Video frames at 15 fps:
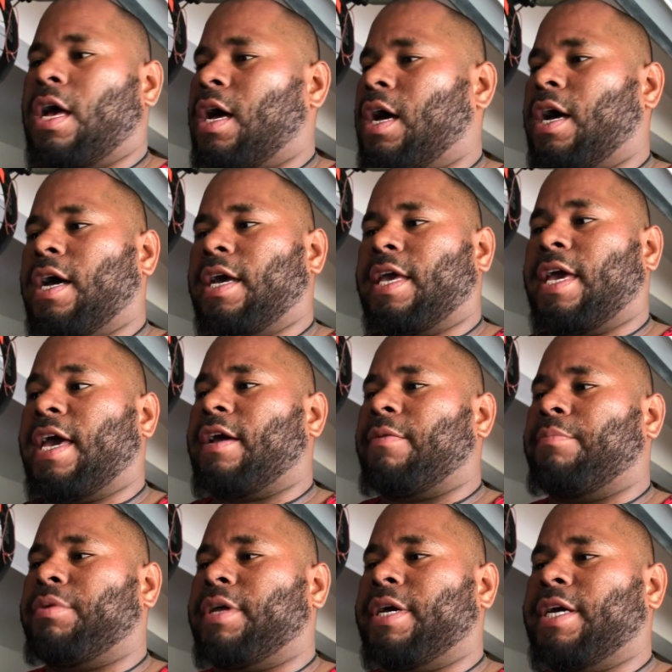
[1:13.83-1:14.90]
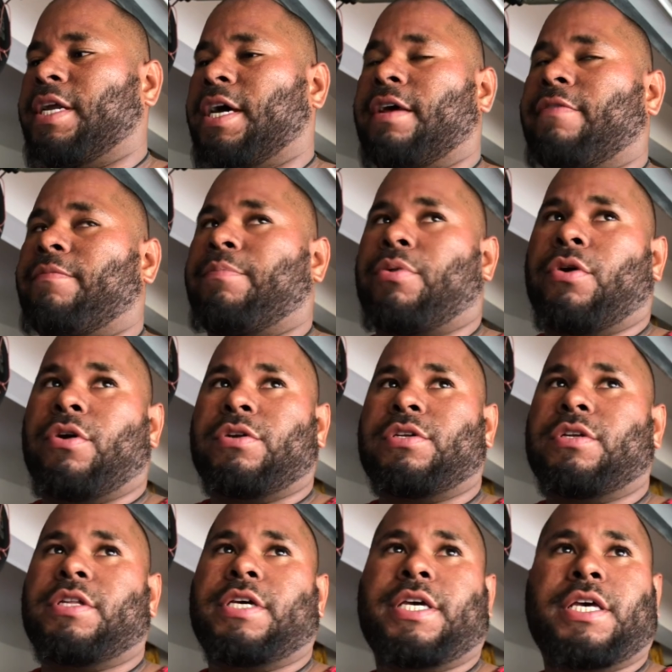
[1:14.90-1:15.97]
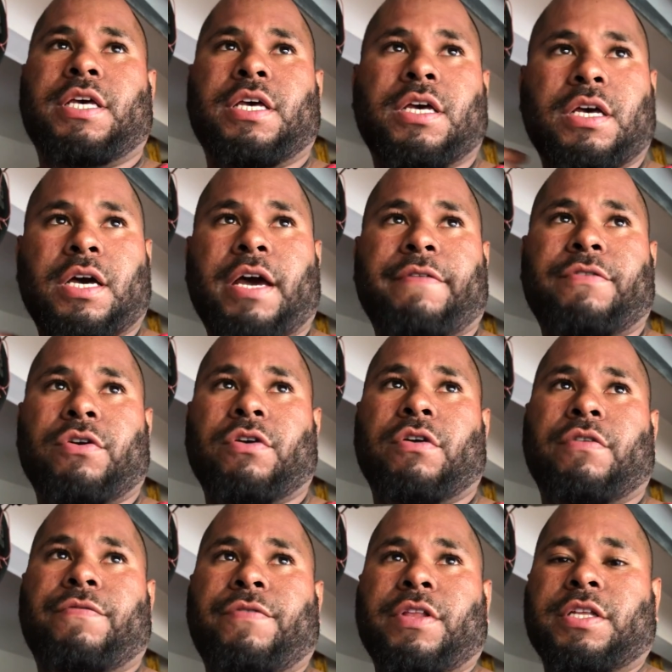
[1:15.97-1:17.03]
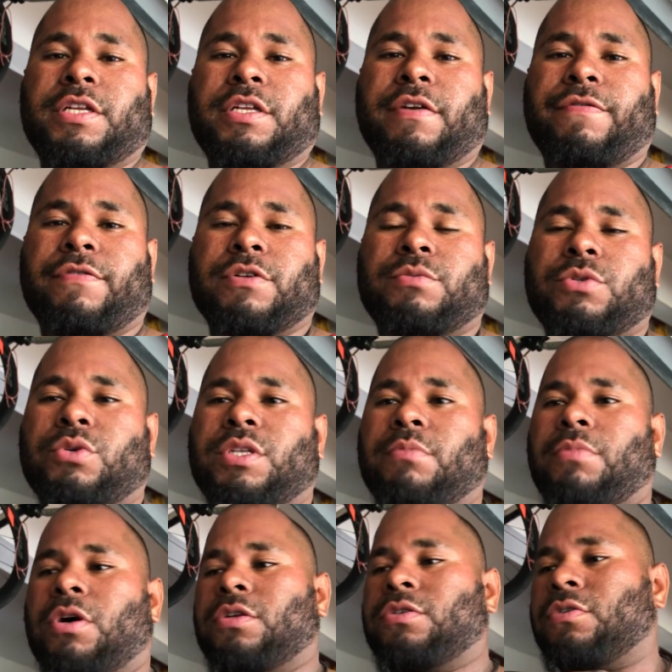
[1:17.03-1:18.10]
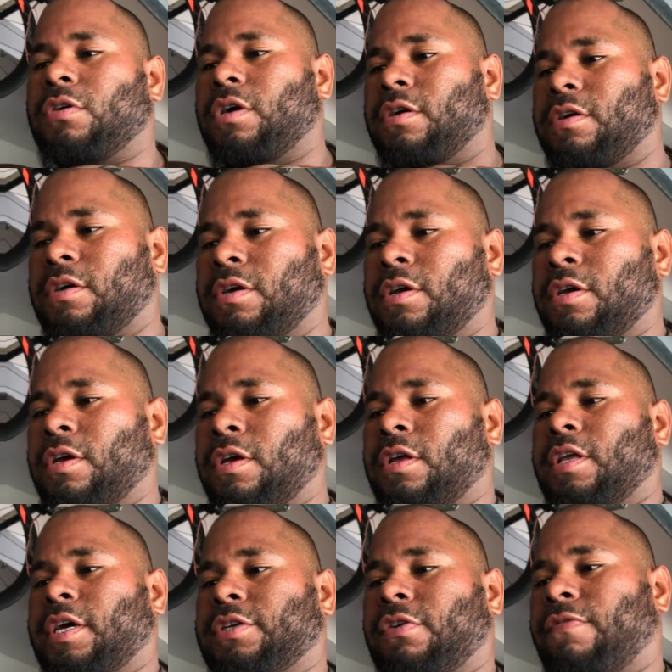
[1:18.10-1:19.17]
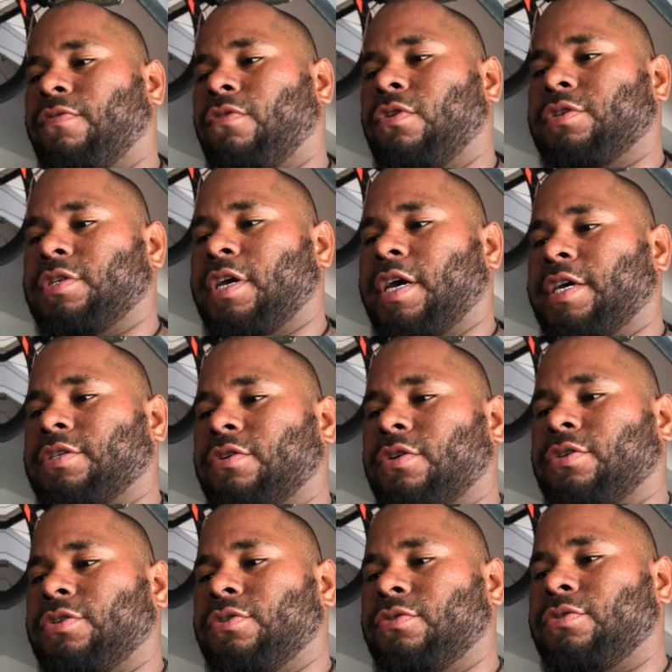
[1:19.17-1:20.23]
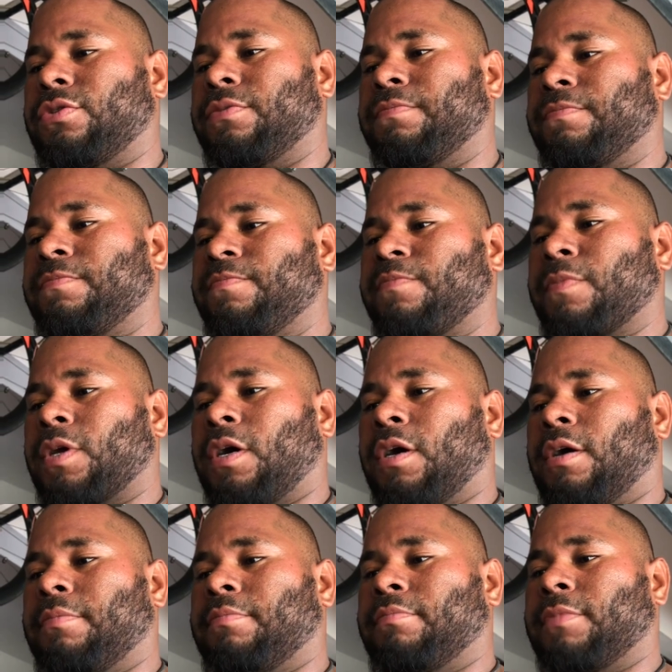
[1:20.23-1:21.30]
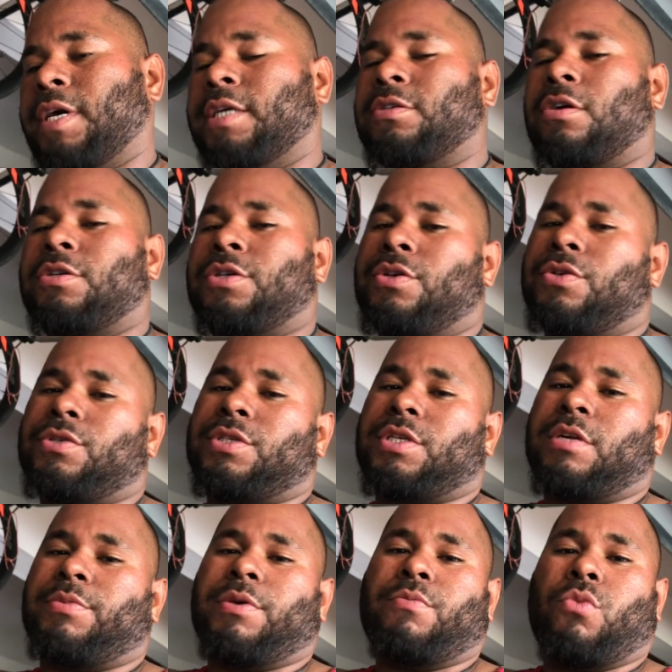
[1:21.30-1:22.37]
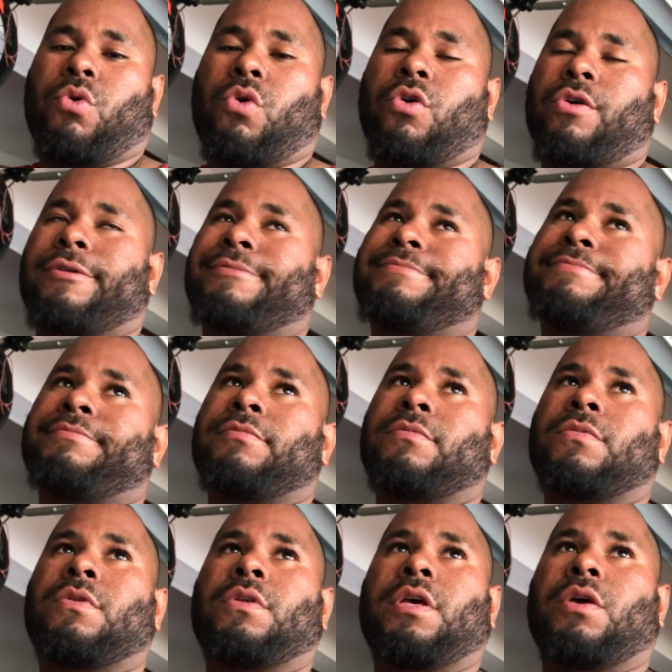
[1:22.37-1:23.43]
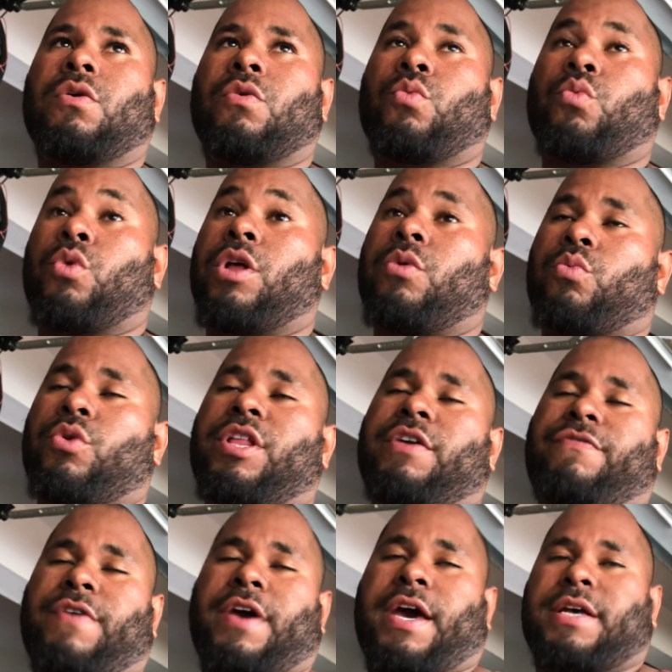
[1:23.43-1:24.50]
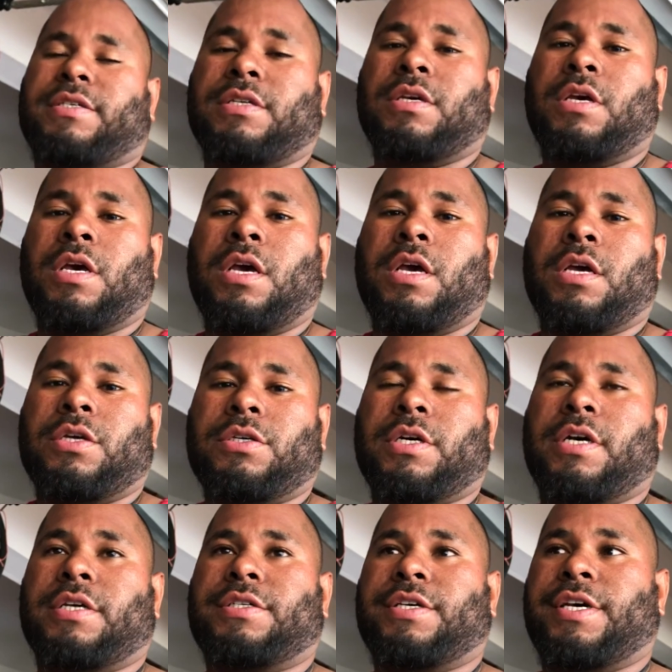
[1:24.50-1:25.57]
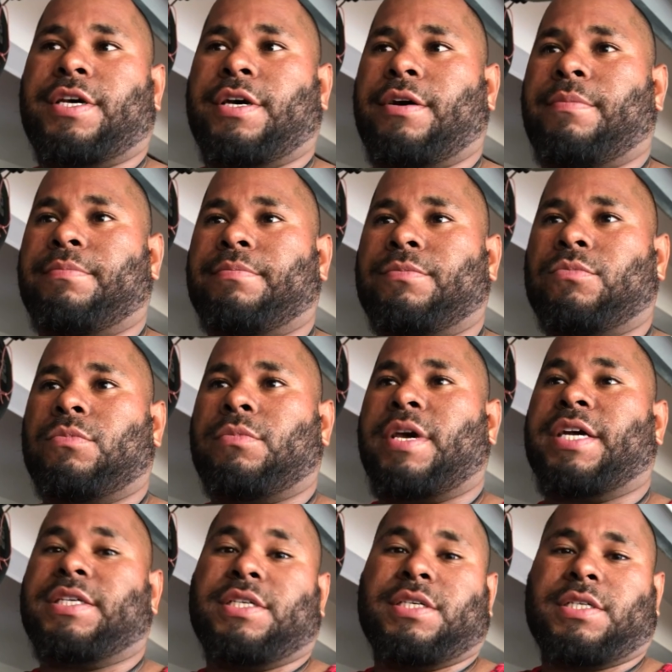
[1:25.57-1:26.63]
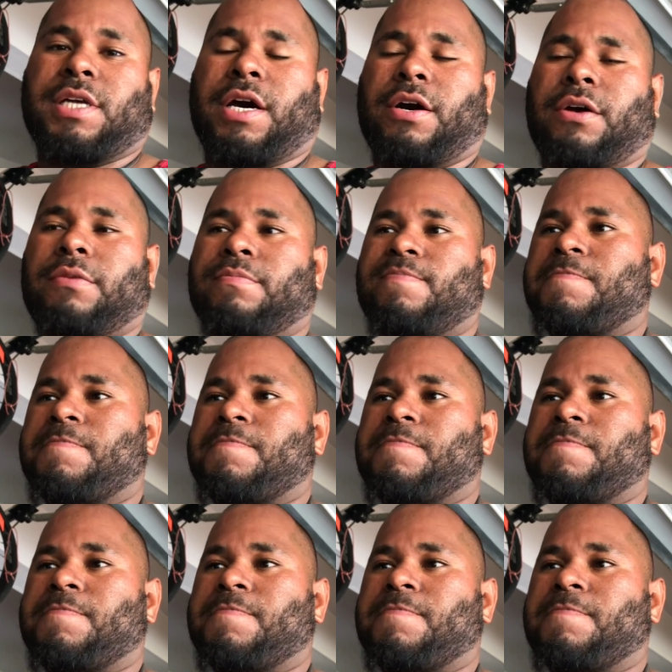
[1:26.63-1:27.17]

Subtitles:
I can't complain. I personally, after feeling the difference between the Bontrager XR4s and the XR2s, the XR2s is going to be more really fast, shall I say, XC style.